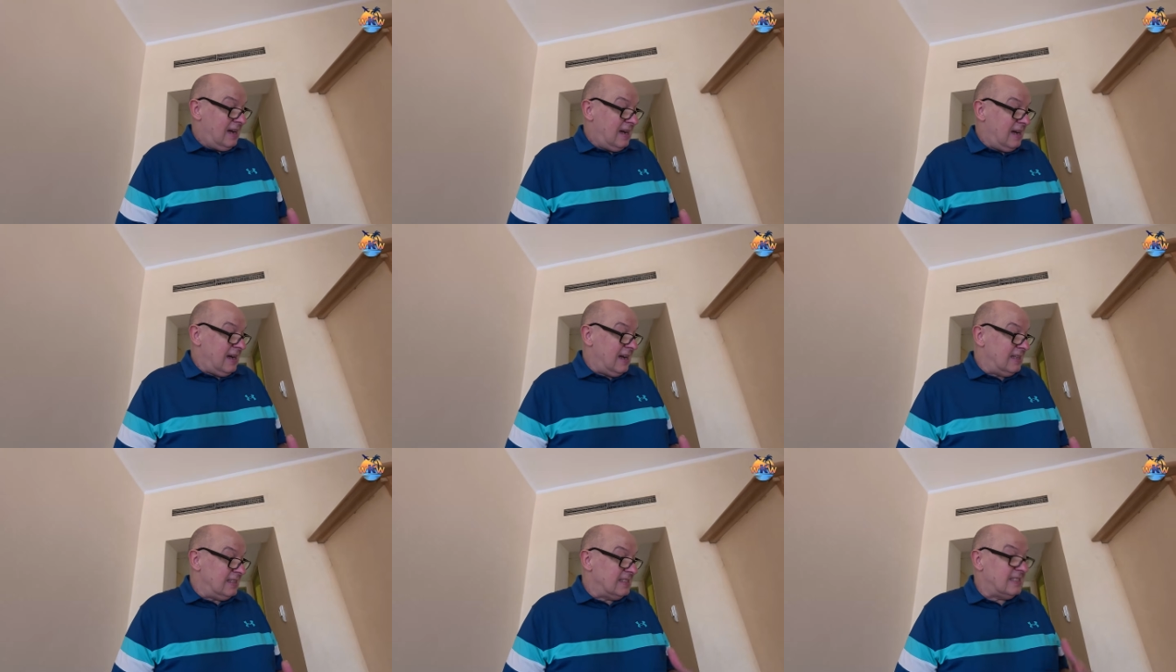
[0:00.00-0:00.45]

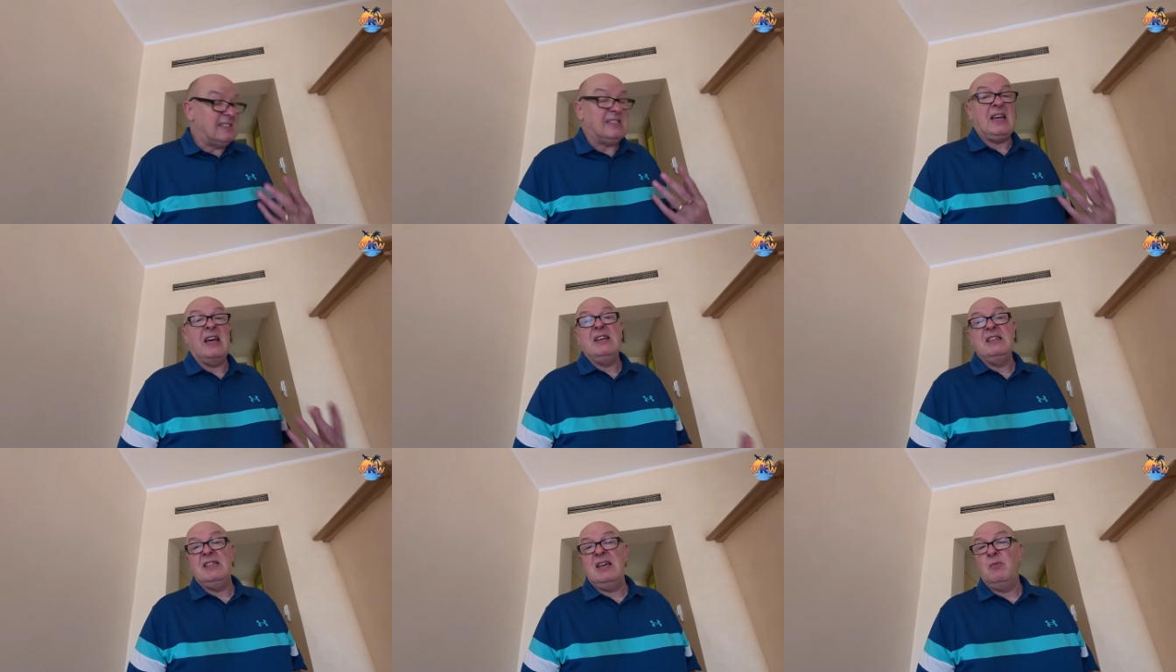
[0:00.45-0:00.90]
I'll
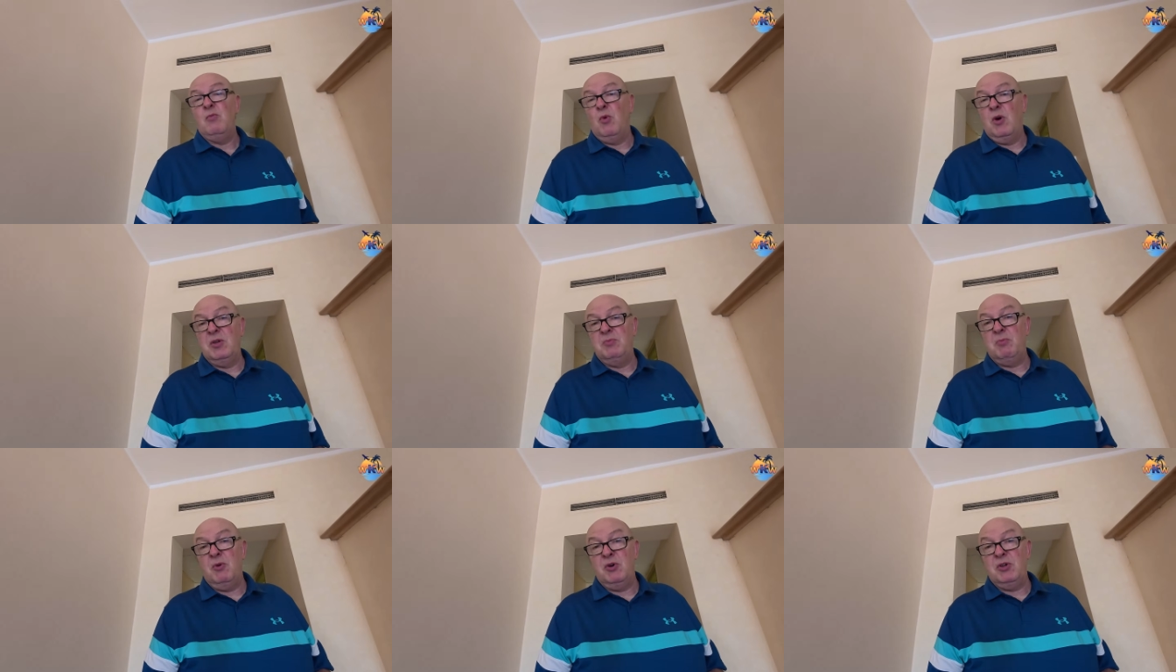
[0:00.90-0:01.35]
state it
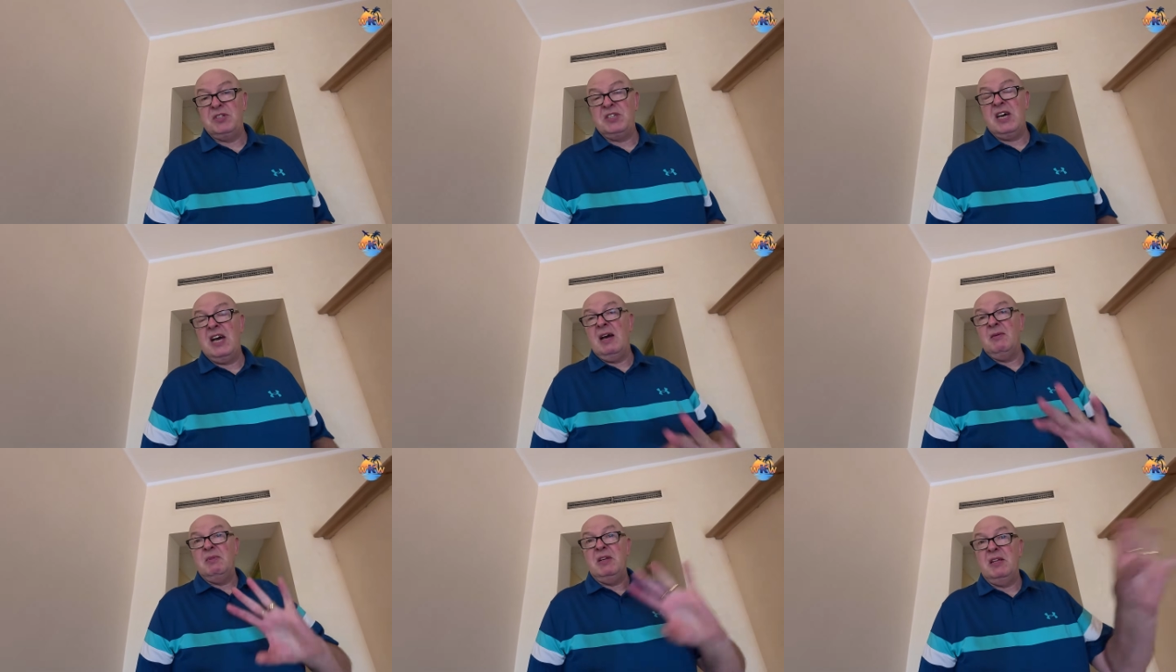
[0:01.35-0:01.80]
one more
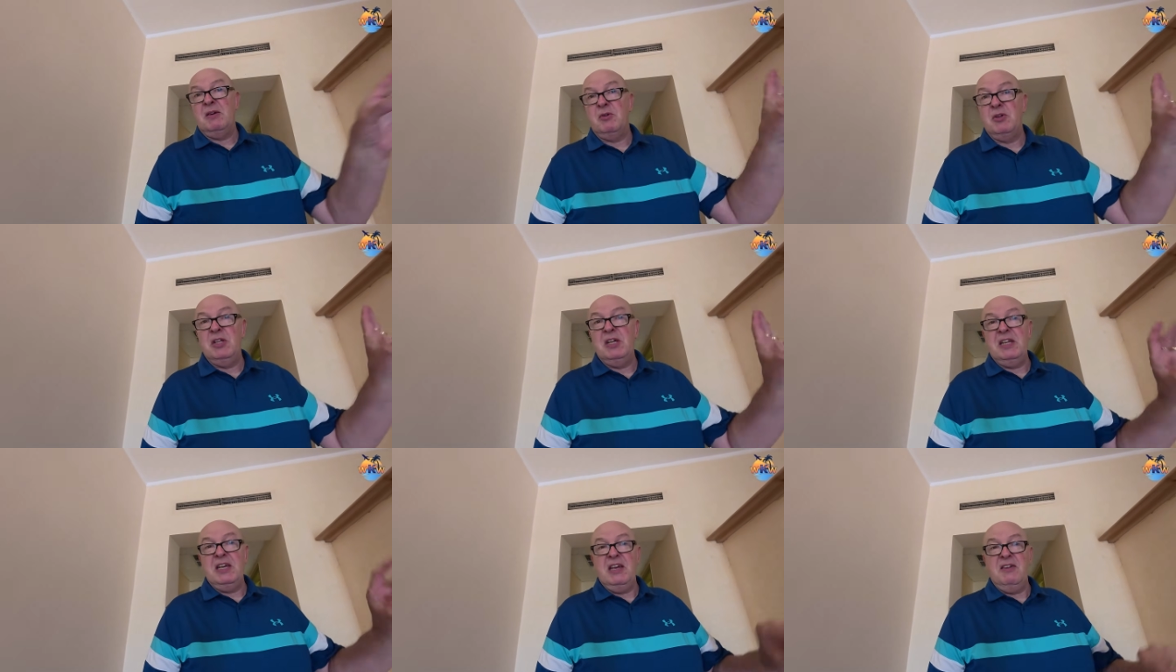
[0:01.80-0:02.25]
time, then I'm
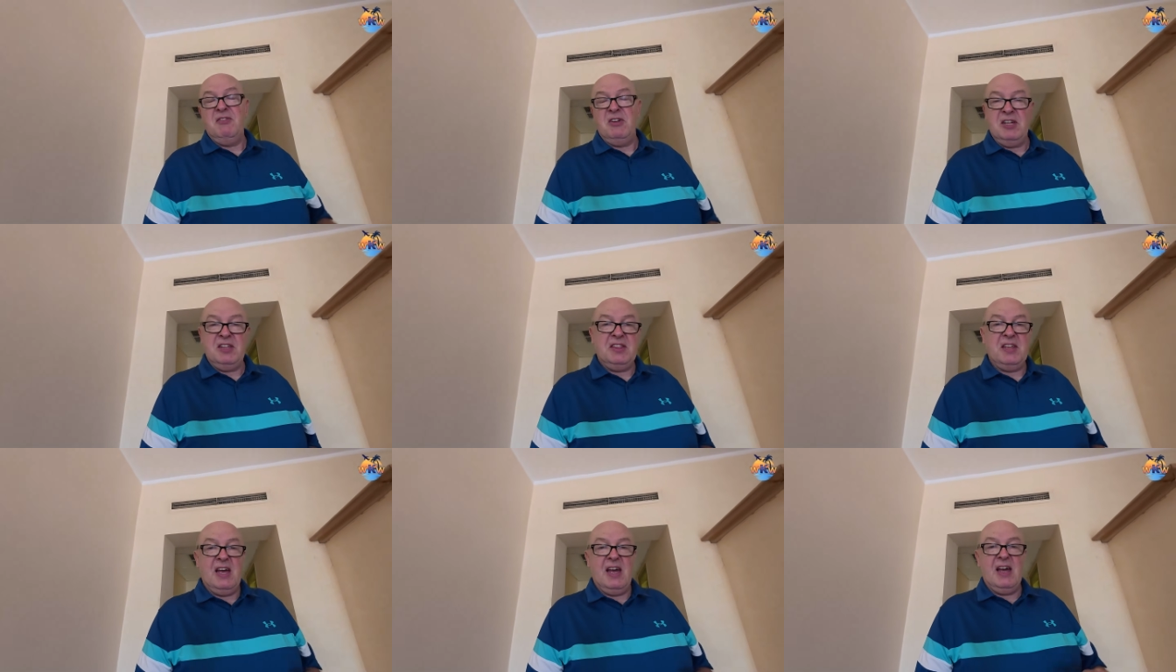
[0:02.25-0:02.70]
going to leave it
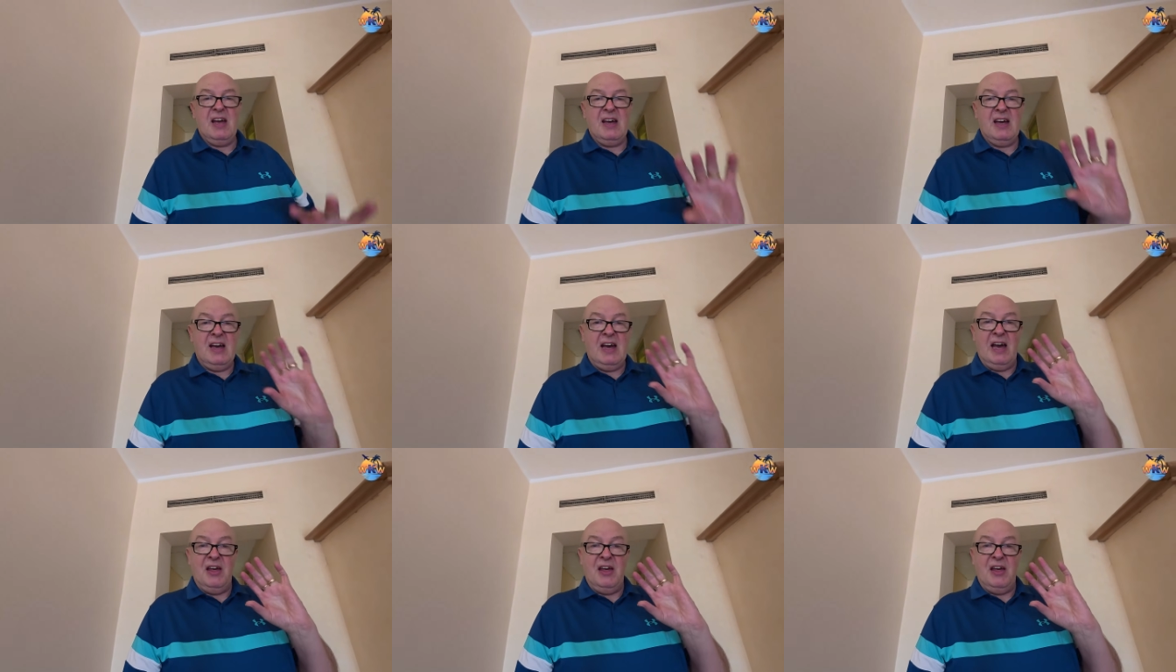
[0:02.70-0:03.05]
at that.